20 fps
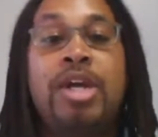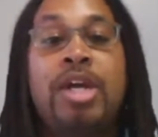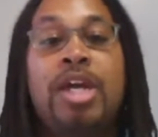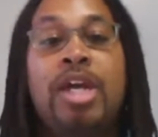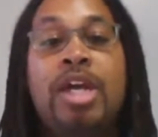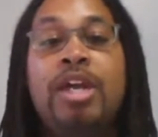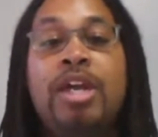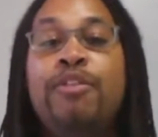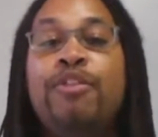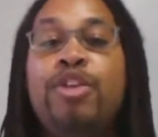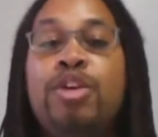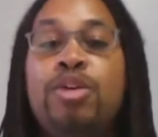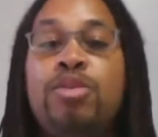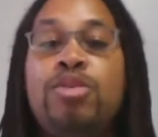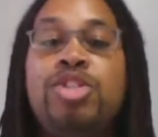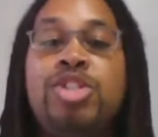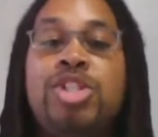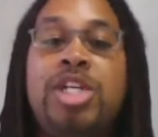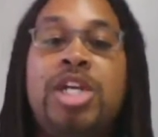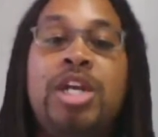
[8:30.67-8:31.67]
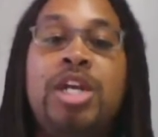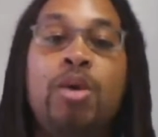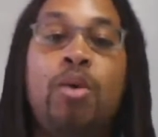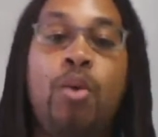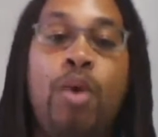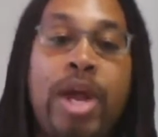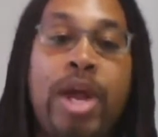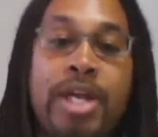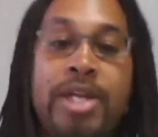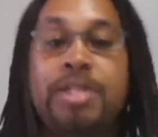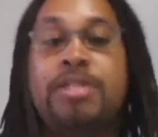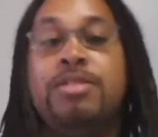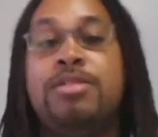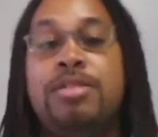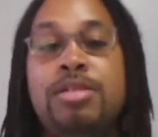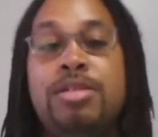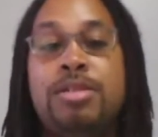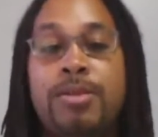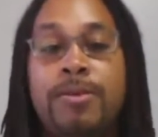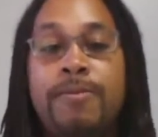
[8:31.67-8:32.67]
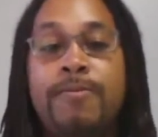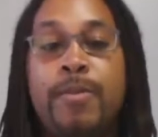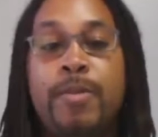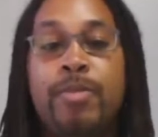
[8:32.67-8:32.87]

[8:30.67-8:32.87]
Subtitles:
If you're seeing wins